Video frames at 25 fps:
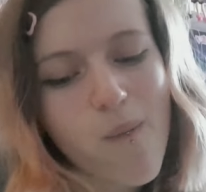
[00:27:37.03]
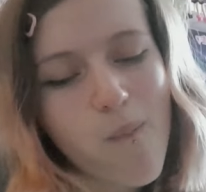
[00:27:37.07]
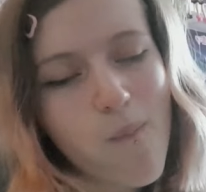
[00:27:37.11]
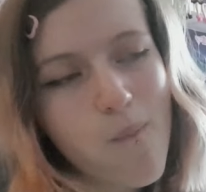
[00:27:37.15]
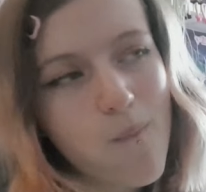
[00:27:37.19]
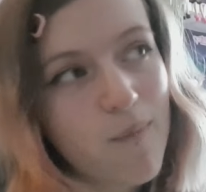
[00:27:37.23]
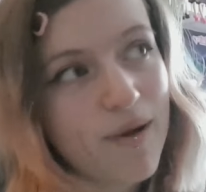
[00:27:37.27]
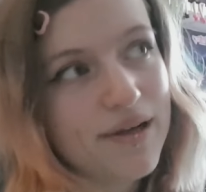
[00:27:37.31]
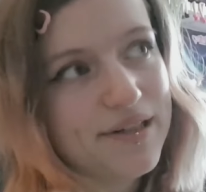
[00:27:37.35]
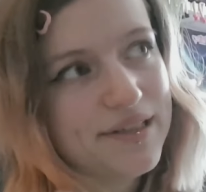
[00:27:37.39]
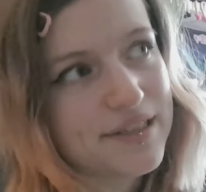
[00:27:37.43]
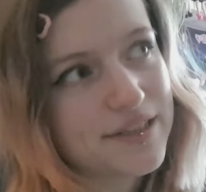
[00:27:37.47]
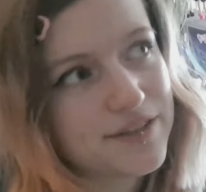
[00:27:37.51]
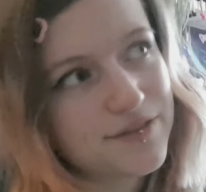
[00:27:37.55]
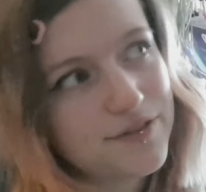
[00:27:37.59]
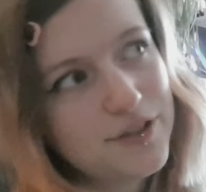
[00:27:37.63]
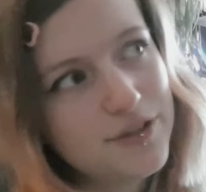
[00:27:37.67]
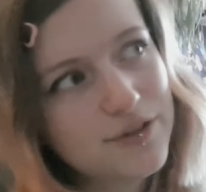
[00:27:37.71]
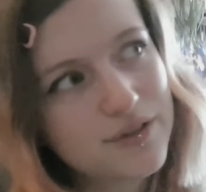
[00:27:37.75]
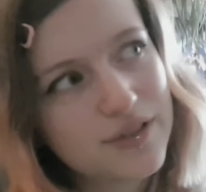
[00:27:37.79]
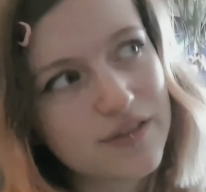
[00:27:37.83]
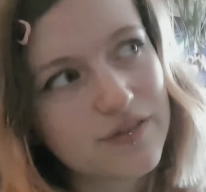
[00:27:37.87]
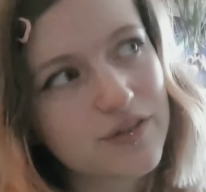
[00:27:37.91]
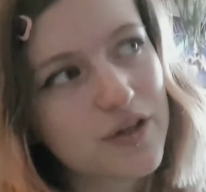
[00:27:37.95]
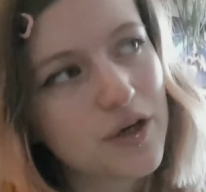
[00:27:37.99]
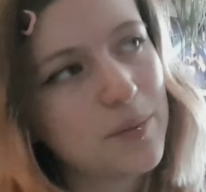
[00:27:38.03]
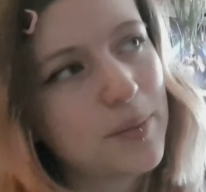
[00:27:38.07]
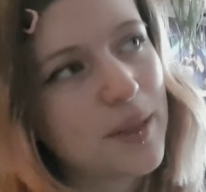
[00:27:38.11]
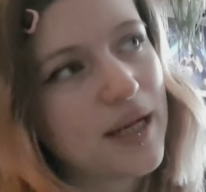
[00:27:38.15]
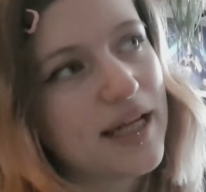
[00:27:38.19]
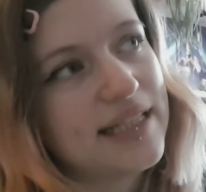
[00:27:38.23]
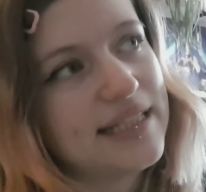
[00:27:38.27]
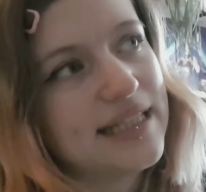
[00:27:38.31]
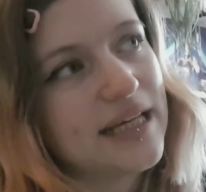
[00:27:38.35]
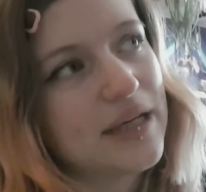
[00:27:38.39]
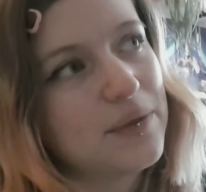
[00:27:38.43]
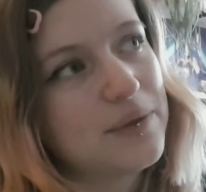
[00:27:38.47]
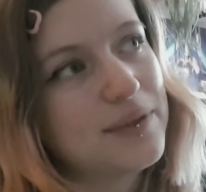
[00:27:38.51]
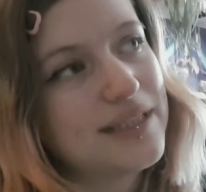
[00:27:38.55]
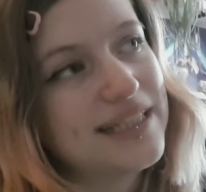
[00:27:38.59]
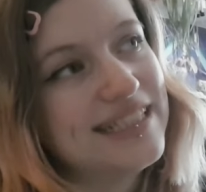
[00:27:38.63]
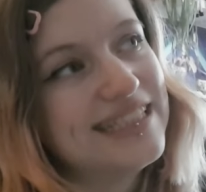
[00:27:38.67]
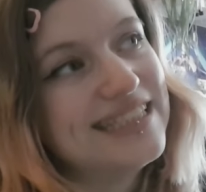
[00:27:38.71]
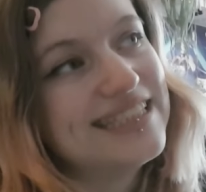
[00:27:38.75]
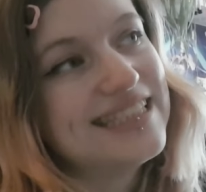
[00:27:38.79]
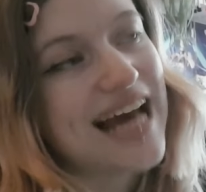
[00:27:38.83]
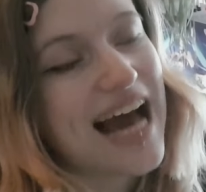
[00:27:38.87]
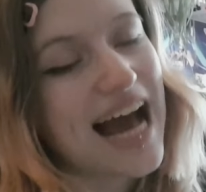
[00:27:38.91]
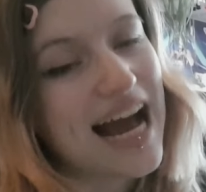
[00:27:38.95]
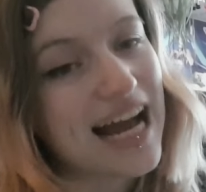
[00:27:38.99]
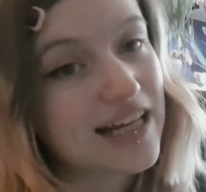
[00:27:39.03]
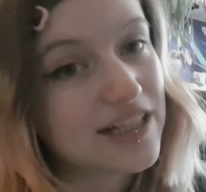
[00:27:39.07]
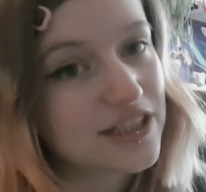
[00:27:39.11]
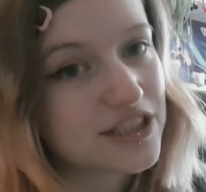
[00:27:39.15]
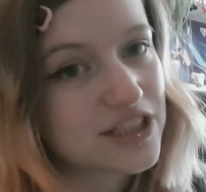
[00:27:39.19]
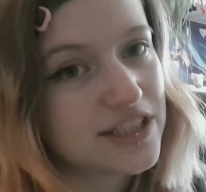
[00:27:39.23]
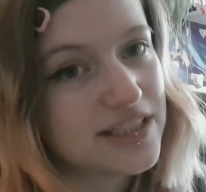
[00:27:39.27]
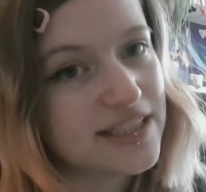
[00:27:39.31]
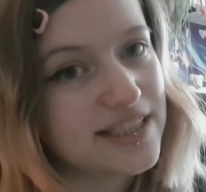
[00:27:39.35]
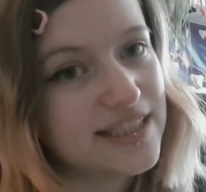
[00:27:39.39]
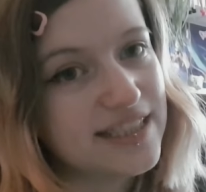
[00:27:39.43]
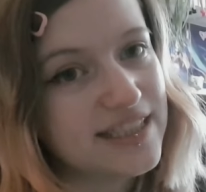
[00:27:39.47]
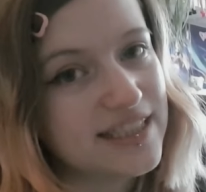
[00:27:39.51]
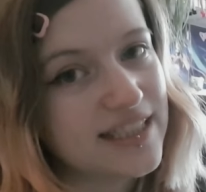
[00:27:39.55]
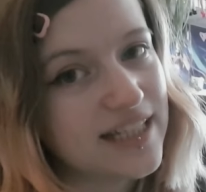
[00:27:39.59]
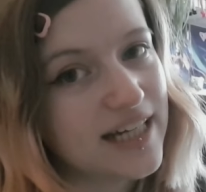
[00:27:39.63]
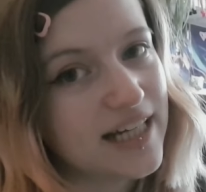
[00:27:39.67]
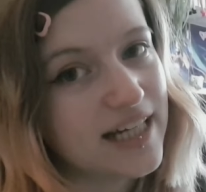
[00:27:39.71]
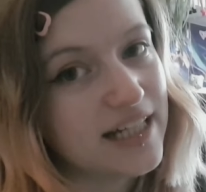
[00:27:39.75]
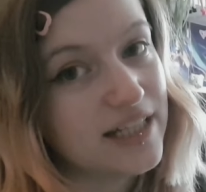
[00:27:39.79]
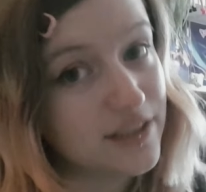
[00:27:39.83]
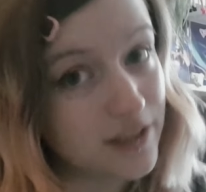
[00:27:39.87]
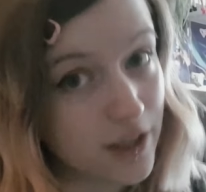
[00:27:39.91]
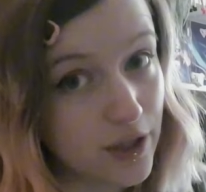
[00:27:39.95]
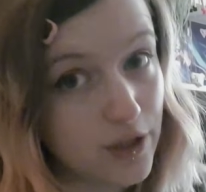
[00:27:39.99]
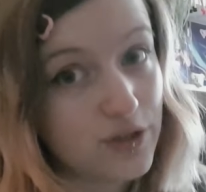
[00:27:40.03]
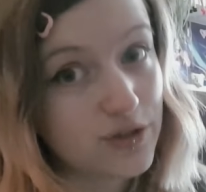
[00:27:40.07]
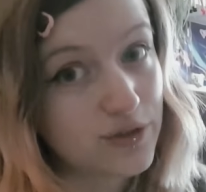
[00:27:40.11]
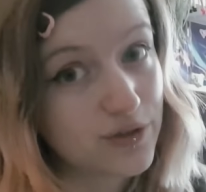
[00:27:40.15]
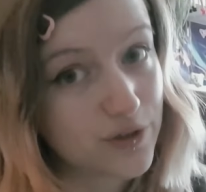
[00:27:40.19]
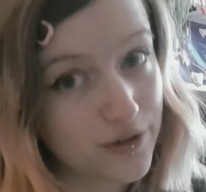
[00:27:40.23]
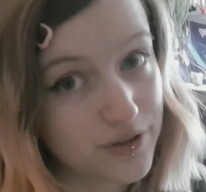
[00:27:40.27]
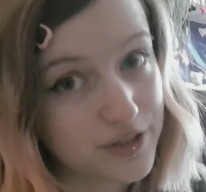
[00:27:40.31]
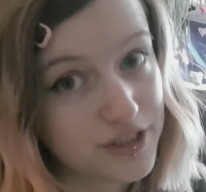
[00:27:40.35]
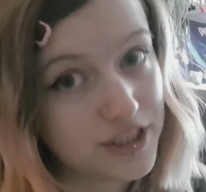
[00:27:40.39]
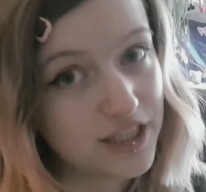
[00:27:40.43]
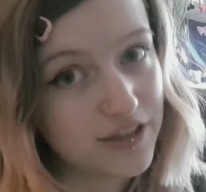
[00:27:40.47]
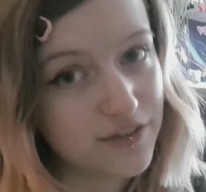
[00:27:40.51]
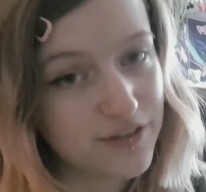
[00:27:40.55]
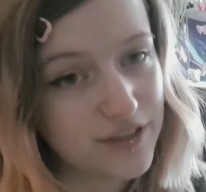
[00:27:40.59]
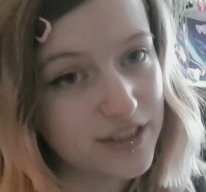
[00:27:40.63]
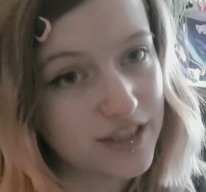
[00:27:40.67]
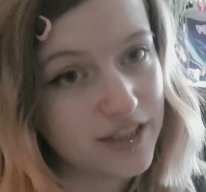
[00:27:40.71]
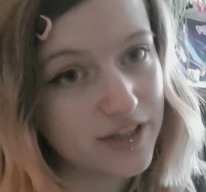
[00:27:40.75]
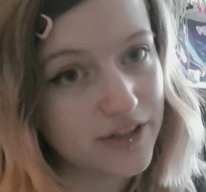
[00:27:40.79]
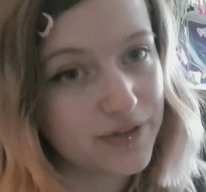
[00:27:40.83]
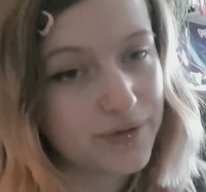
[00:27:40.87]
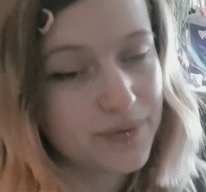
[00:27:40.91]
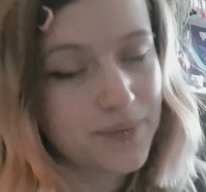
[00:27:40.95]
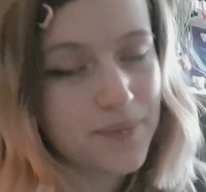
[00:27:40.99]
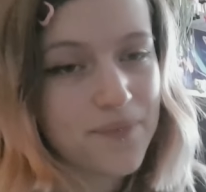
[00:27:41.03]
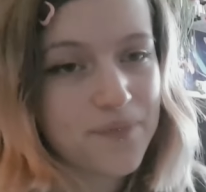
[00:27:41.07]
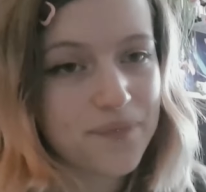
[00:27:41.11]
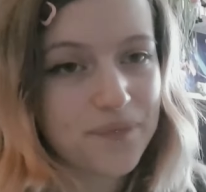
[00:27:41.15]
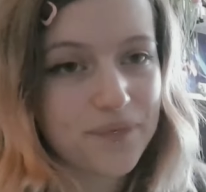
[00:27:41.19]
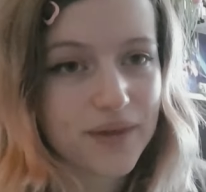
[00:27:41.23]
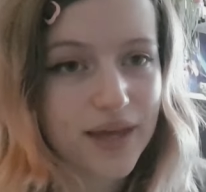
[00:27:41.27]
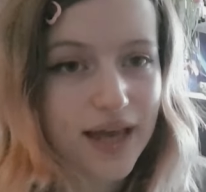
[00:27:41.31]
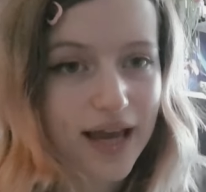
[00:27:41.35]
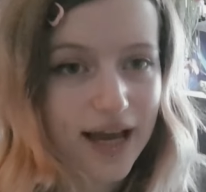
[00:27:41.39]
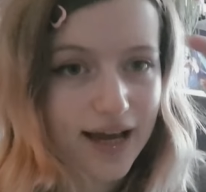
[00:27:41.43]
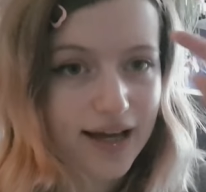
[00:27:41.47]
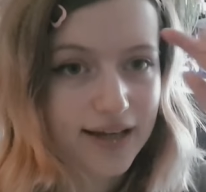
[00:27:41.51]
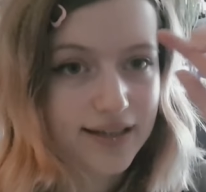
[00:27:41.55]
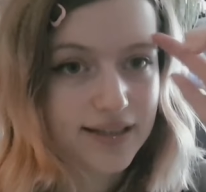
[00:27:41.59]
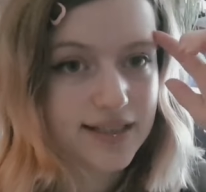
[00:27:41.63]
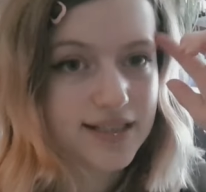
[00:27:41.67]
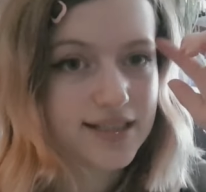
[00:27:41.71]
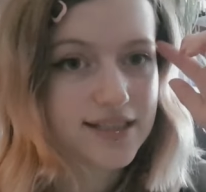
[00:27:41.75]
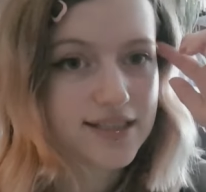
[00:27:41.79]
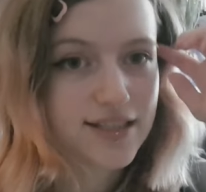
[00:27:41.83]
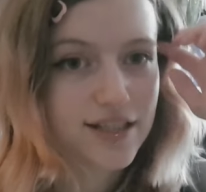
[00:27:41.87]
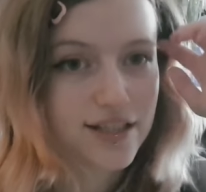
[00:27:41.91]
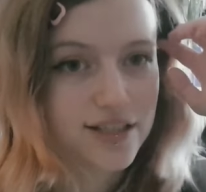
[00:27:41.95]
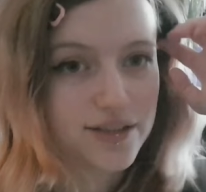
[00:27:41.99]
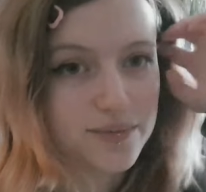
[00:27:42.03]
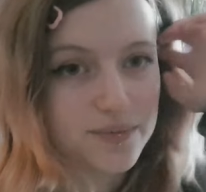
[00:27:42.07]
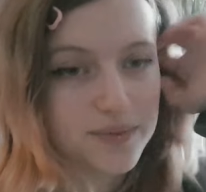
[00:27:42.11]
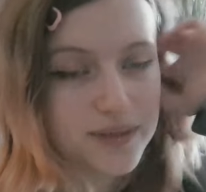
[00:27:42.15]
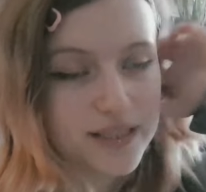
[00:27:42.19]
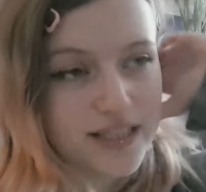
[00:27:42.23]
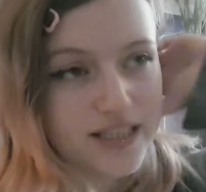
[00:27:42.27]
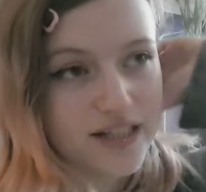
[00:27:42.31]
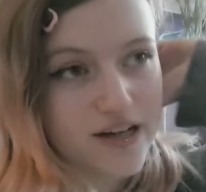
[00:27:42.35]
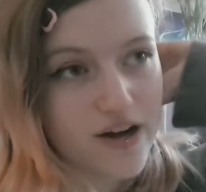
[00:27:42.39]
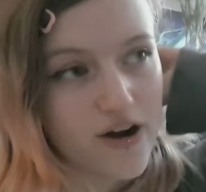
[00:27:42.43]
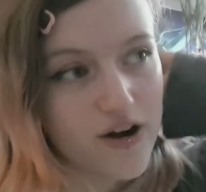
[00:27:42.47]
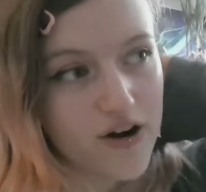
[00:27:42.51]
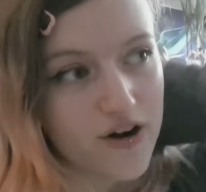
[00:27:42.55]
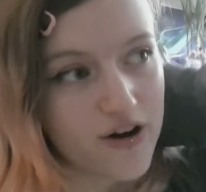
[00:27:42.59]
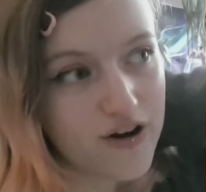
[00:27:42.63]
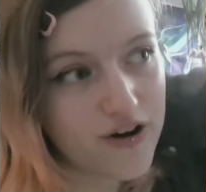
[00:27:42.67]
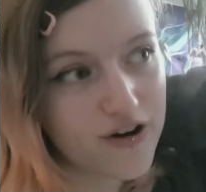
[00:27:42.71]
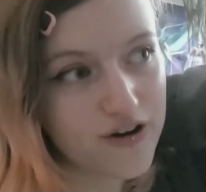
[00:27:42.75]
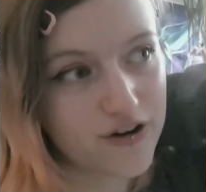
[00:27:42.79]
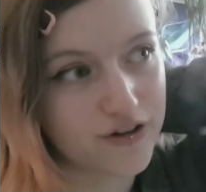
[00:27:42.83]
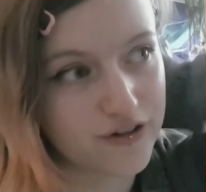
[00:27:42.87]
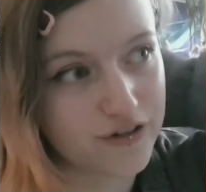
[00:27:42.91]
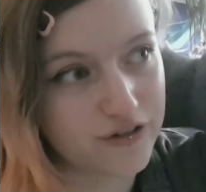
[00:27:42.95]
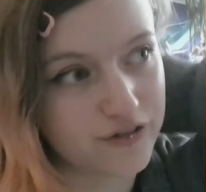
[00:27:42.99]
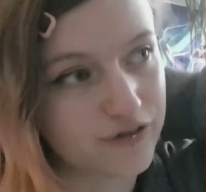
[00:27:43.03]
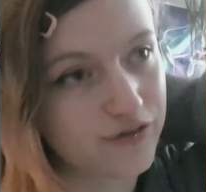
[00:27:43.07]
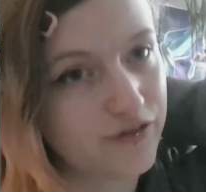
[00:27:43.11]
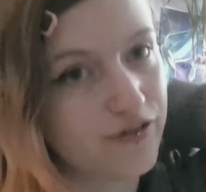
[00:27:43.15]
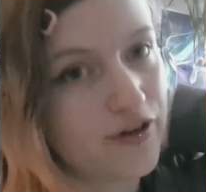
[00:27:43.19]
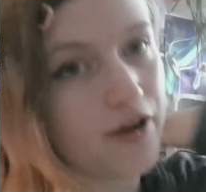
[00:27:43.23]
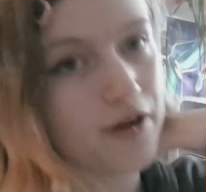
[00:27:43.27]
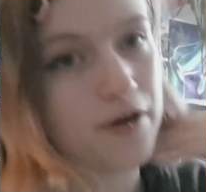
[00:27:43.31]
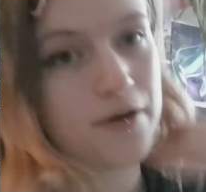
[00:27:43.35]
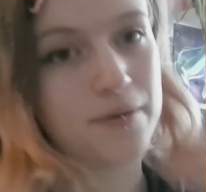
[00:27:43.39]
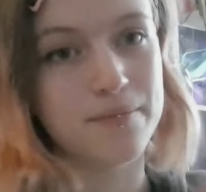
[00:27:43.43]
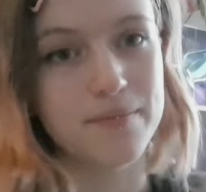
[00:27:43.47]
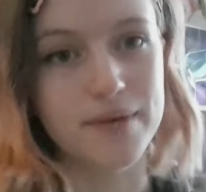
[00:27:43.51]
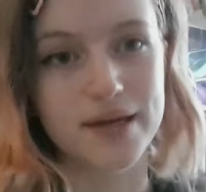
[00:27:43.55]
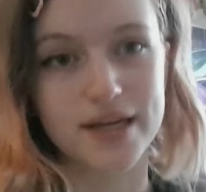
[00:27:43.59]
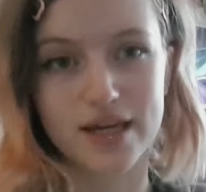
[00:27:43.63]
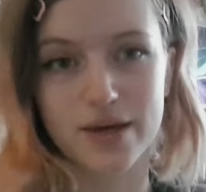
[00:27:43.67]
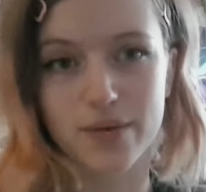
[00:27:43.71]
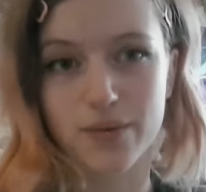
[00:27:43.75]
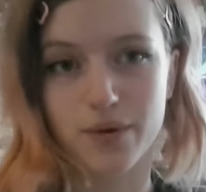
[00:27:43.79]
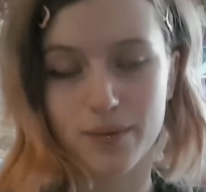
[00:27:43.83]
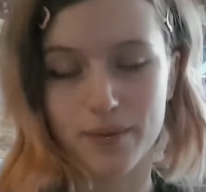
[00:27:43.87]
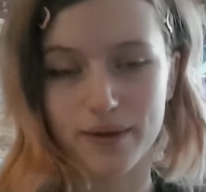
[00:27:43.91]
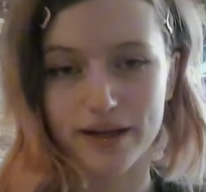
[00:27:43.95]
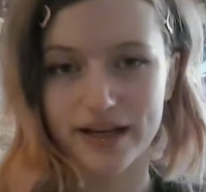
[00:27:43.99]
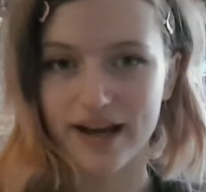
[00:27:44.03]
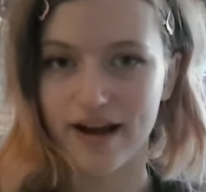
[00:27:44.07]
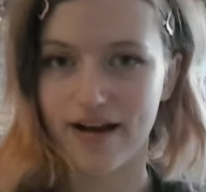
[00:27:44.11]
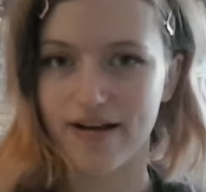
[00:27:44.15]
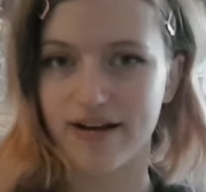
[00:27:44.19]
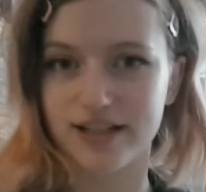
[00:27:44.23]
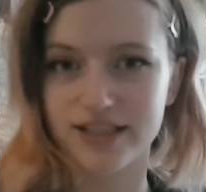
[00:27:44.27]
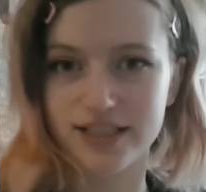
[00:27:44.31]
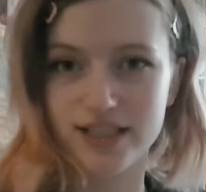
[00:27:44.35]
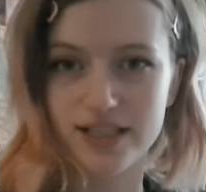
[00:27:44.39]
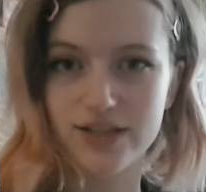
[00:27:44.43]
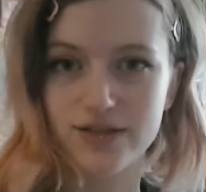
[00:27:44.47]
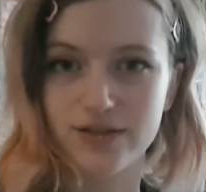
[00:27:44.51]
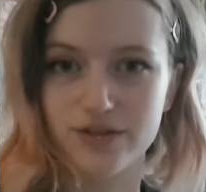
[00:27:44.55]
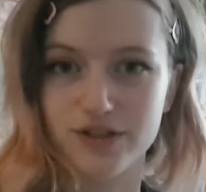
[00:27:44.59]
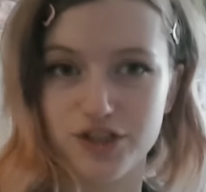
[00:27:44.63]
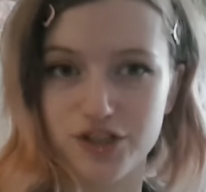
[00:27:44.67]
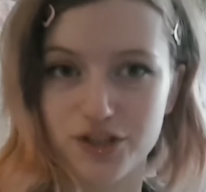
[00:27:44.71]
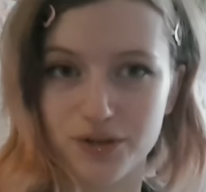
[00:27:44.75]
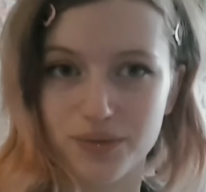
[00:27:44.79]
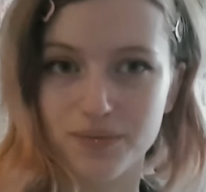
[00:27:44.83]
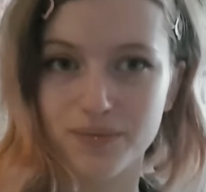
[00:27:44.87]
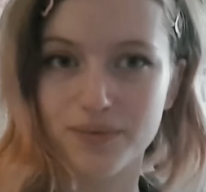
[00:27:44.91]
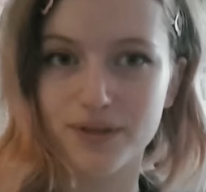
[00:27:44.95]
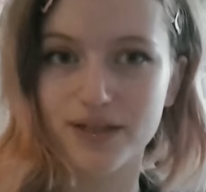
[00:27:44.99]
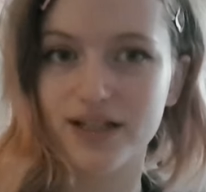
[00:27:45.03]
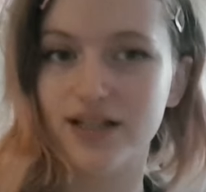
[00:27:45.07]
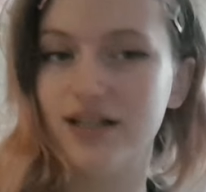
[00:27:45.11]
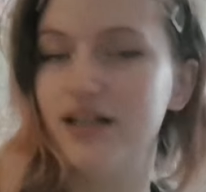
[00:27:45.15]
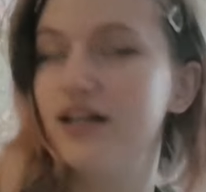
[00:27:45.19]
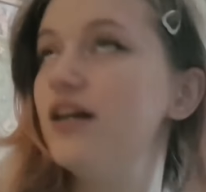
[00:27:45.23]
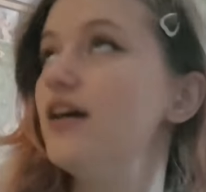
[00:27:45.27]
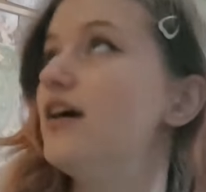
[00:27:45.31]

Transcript: My next video that I've got planned out is actually another crochet video, and it's going to be of making one of my characters on a jumper.